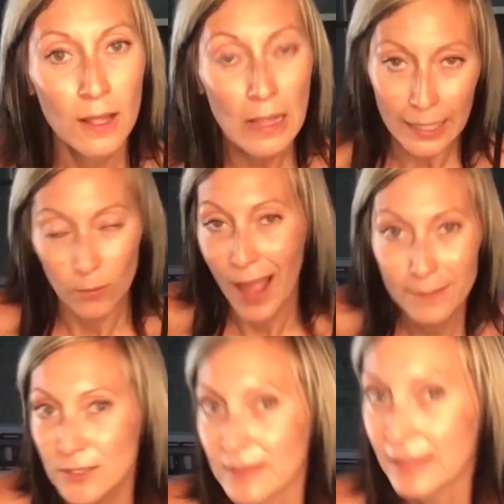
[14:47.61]
Like, what
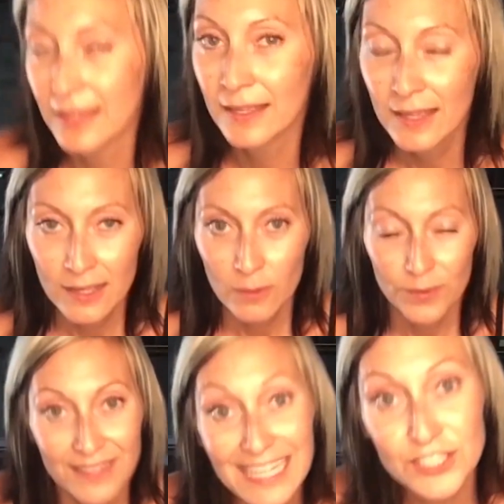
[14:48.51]
happens when
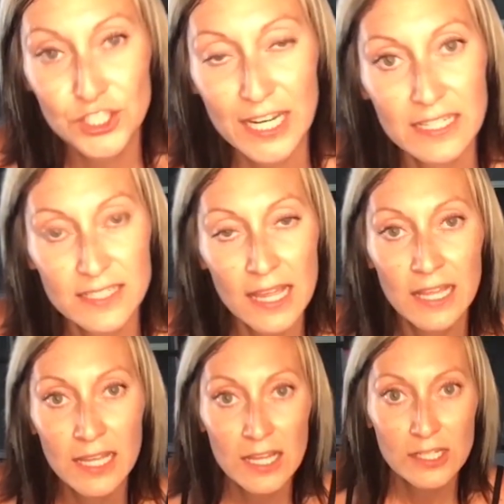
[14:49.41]
these jeans
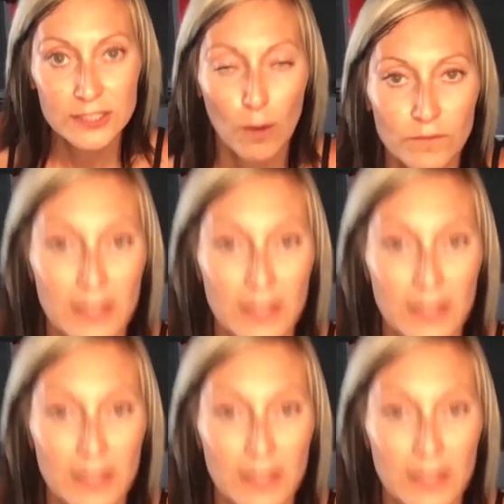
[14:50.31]
don't fit?